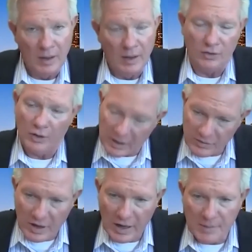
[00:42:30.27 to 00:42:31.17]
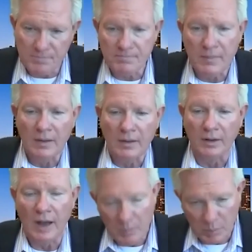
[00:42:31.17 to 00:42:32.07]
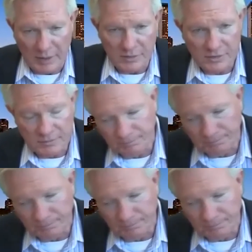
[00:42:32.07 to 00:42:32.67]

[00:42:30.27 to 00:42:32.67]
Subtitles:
Until next time, God bless.